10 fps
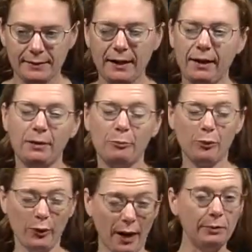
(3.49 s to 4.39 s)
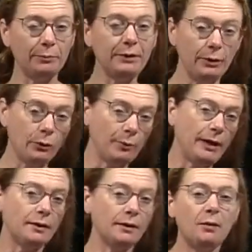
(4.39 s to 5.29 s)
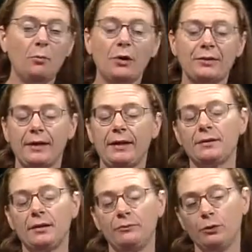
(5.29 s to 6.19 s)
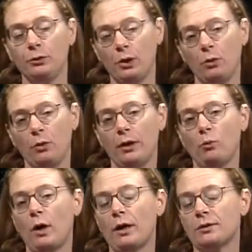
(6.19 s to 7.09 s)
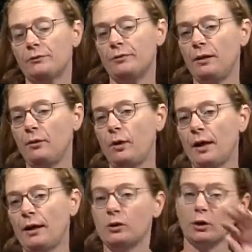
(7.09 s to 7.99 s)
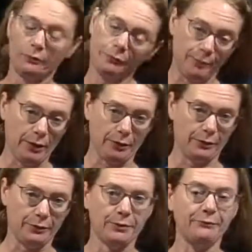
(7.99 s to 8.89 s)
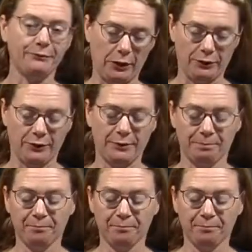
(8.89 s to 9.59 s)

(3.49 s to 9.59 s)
and it probably will make a little more sense if you go and watch the video on curved mirrors first.